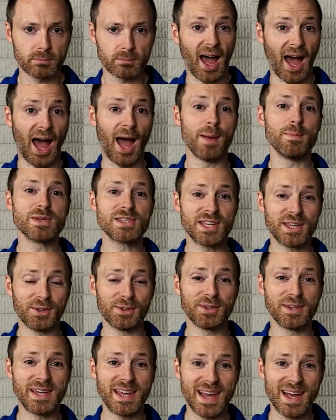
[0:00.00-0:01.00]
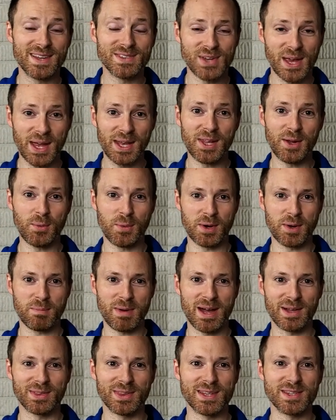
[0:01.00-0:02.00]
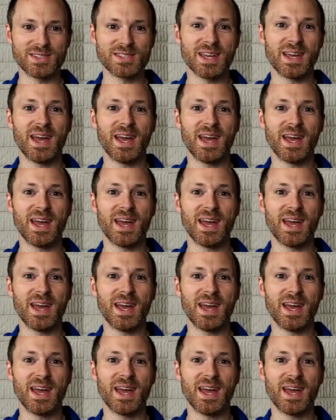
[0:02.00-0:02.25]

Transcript: I'm as guilty as anyone about this.